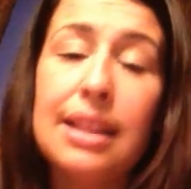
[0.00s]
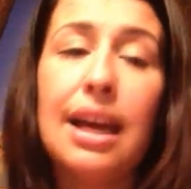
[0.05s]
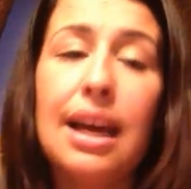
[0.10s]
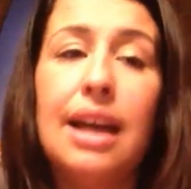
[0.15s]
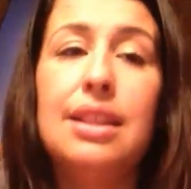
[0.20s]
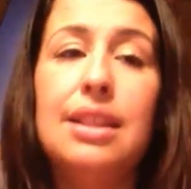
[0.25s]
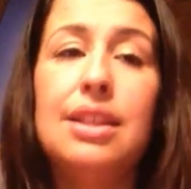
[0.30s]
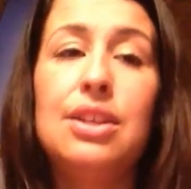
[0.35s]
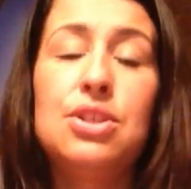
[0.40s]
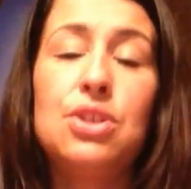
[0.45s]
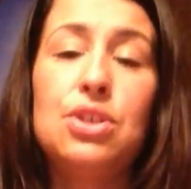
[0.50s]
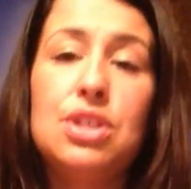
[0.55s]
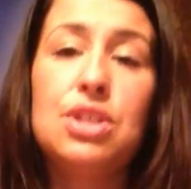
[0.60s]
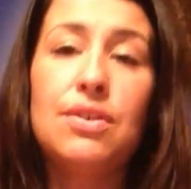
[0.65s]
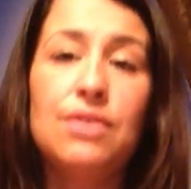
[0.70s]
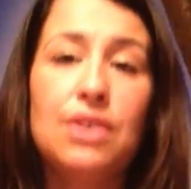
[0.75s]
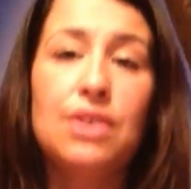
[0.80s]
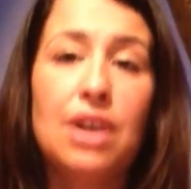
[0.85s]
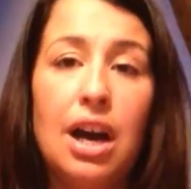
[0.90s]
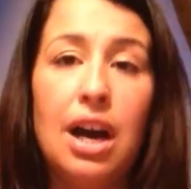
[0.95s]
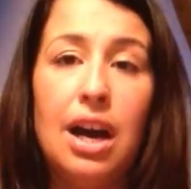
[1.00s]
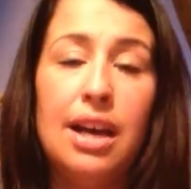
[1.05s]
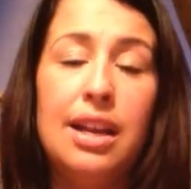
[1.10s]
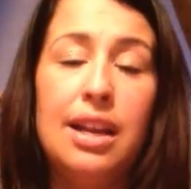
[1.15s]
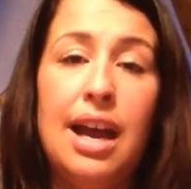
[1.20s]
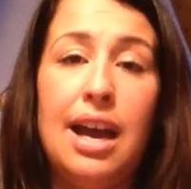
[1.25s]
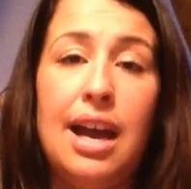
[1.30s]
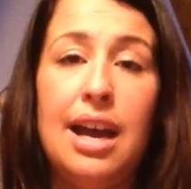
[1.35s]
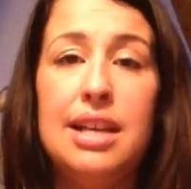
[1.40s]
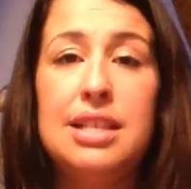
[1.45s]
that the Church of God
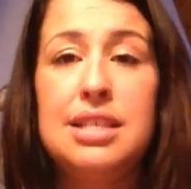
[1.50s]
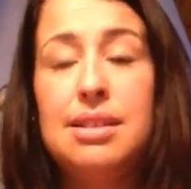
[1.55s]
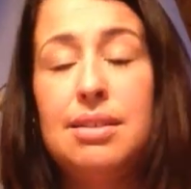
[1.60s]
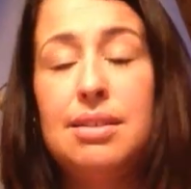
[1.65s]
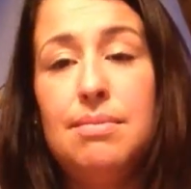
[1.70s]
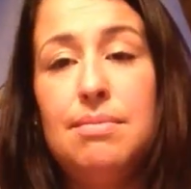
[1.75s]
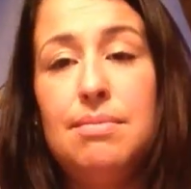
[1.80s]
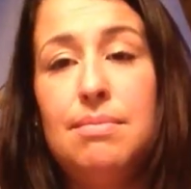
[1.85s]
has